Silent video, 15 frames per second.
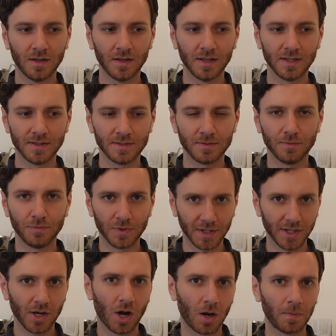is
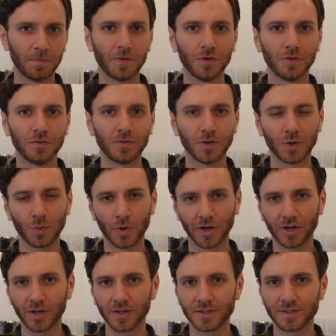really harmful for the
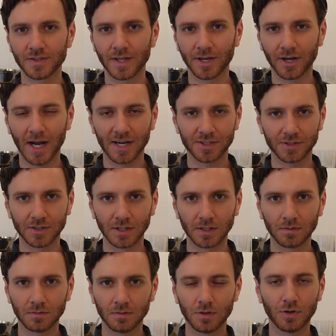workers that are
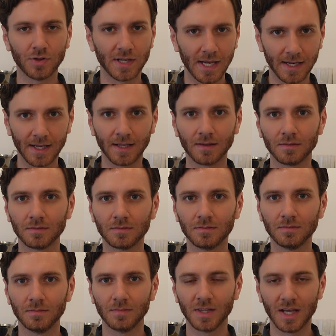actually creating
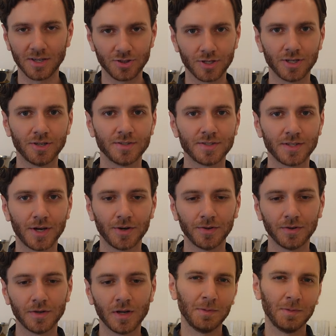the engineered stone.